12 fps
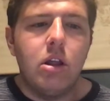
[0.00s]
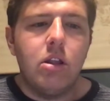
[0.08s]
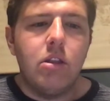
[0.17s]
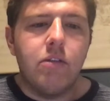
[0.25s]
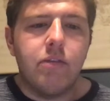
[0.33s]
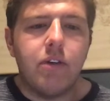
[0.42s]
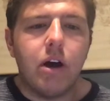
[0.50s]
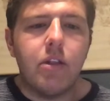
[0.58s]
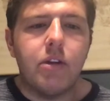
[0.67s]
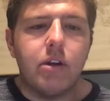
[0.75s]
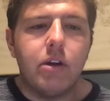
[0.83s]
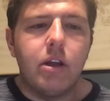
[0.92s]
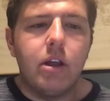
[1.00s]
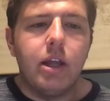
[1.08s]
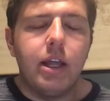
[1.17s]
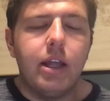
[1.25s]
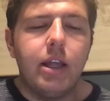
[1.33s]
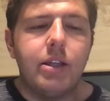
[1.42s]
the Father.
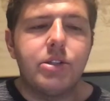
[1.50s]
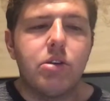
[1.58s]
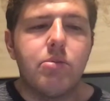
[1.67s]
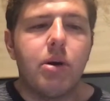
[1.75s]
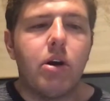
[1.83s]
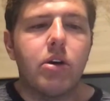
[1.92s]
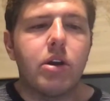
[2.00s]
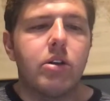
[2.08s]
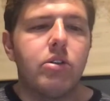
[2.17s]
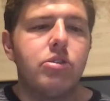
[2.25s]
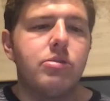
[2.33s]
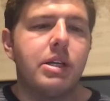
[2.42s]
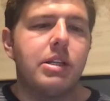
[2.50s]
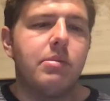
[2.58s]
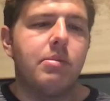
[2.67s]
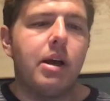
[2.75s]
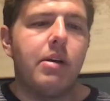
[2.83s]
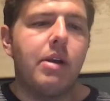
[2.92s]
And, and so Paul concludes by,
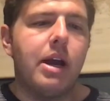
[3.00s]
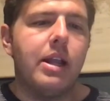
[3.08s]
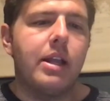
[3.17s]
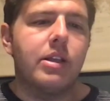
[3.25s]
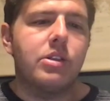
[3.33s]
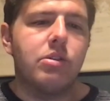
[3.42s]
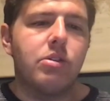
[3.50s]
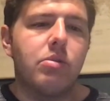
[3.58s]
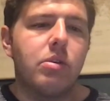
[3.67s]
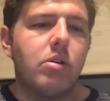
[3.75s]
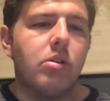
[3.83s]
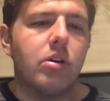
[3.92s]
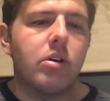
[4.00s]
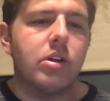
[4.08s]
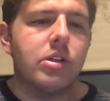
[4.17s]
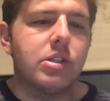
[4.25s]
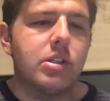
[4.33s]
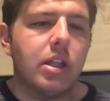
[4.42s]
by writing, So you are no longer a
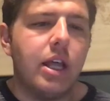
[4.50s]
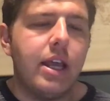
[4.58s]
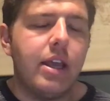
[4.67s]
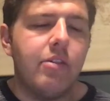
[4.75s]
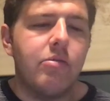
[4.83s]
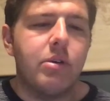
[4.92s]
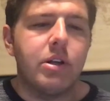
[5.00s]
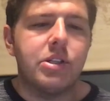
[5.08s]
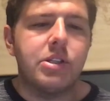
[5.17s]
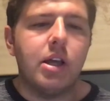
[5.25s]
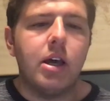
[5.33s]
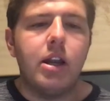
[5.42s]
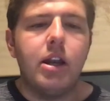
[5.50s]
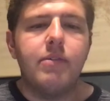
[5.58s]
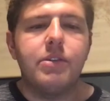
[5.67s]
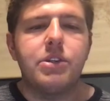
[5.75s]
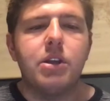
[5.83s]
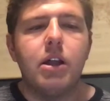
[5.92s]
slave, but a son, and if
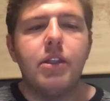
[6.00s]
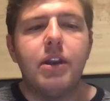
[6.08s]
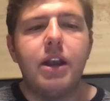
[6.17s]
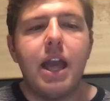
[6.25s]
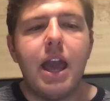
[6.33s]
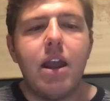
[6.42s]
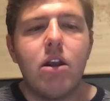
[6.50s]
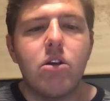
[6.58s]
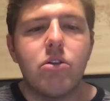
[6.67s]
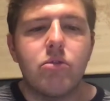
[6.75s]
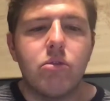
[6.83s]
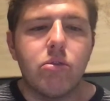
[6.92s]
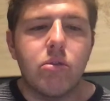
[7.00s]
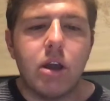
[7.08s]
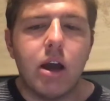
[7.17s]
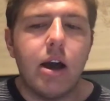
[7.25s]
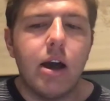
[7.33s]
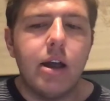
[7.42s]
a son, then an heir through
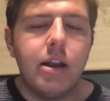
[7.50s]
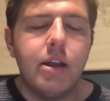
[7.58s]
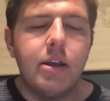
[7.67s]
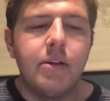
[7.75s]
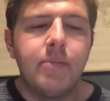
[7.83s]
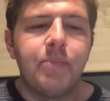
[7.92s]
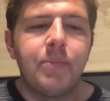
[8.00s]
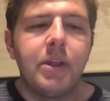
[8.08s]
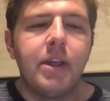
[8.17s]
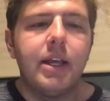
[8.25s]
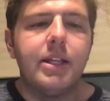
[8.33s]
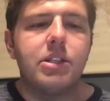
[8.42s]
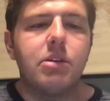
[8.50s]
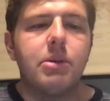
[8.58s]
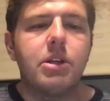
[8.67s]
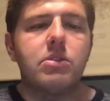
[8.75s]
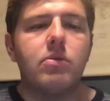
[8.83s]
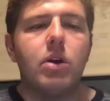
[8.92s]
God. And so,
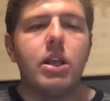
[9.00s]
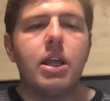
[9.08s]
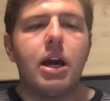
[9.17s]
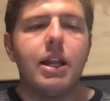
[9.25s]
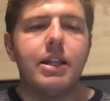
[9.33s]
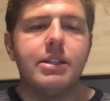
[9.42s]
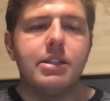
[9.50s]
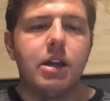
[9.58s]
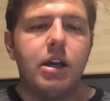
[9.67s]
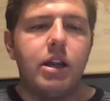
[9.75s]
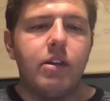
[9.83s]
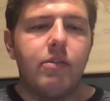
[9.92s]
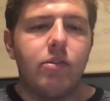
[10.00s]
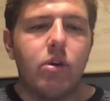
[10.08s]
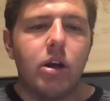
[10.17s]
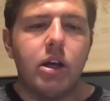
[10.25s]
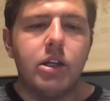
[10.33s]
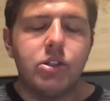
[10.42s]
because of what God has done for
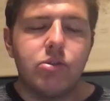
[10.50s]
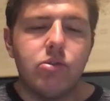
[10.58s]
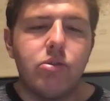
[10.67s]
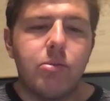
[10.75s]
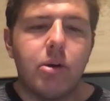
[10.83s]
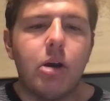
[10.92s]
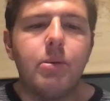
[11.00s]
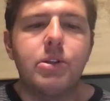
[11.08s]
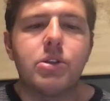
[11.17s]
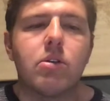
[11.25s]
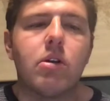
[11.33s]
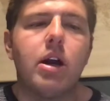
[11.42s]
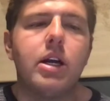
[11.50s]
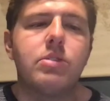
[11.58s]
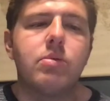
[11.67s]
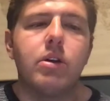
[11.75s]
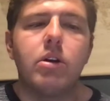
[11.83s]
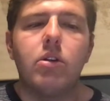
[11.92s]
us through the promised Christ,
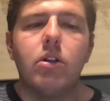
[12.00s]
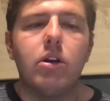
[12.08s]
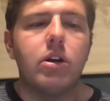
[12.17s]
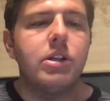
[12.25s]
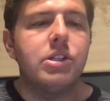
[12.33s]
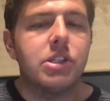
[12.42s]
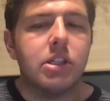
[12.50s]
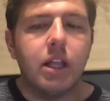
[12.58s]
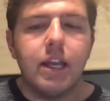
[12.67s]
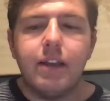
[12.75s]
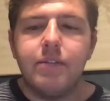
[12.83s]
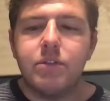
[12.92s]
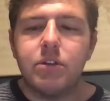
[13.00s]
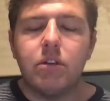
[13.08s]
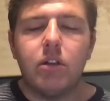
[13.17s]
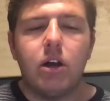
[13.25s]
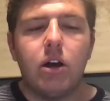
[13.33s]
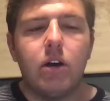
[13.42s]
we are no longer enslaved to the
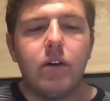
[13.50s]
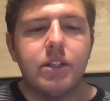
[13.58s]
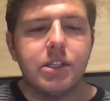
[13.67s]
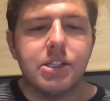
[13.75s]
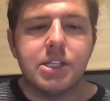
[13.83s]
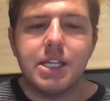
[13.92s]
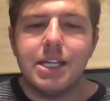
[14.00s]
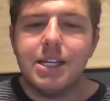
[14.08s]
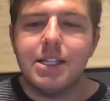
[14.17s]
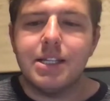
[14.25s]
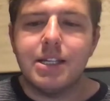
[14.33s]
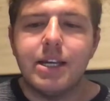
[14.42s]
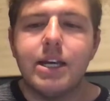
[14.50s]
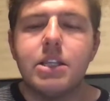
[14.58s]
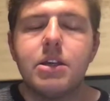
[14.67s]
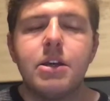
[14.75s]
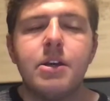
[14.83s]
law and to sin and to death,